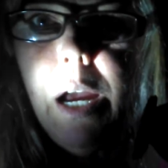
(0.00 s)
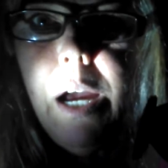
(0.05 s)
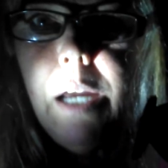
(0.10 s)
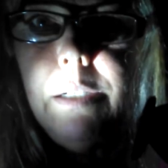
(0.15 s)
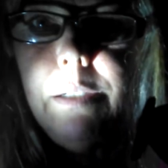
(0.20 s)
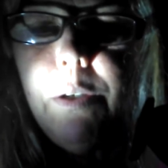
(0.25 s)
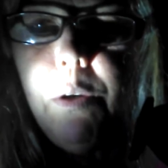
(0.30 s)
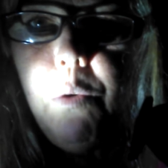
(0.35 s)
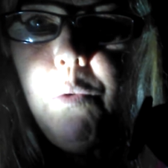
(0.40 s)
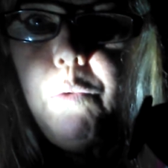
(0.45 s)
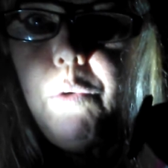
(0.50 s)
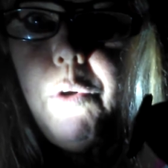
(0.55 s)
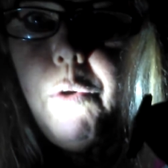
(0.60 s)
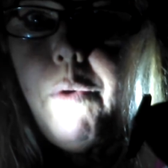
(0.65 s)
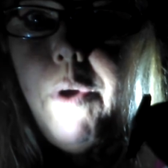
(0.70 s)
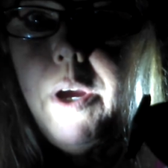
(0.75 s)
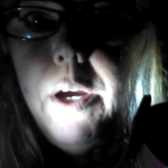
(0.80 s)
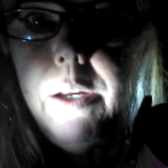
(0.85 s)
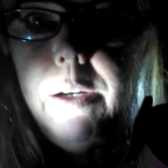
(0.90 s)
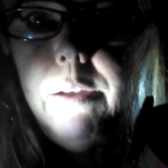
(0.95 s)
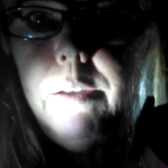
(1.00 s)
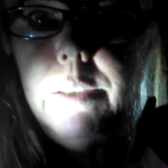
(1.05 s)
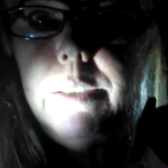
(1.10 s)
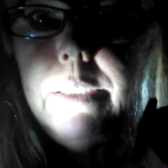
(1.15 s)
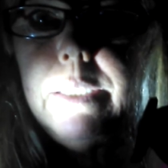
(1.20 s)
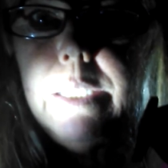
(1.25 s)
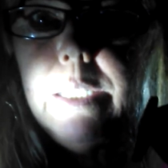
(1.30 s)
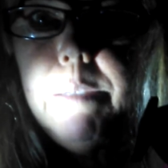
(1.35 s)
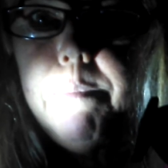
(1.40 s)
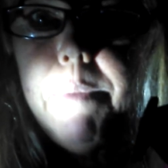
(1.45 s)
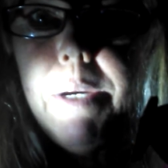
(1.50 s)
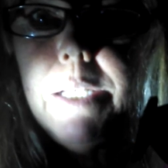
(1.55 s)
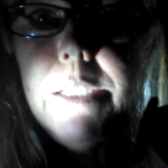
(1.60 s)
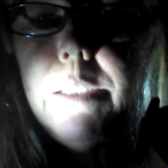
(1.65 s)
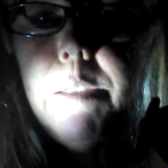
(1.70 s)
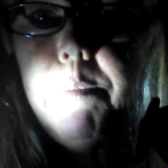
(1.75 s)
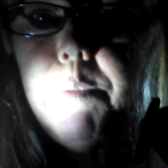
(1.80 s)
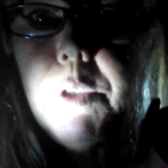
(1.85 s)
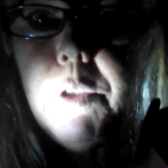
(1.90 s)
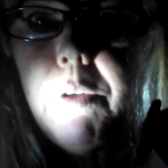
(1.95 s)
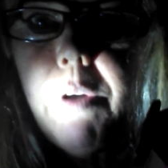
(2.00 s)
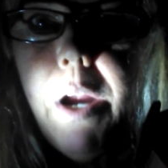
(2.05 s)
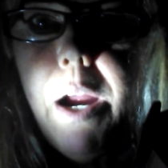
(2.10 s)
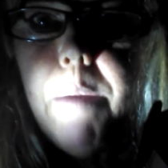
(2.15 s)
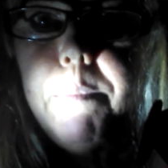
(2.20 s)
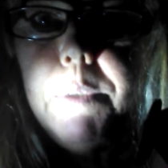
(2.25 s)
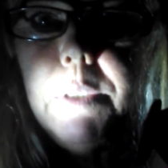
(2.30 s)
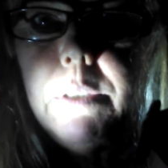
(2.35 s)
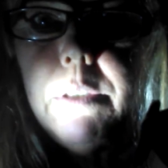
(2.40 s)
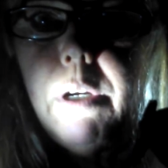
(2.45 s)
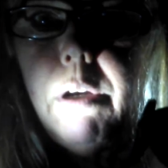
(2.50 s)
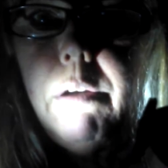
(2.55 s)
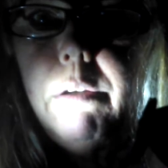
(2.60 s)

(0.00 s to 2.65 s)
I don't know how to see my subscribers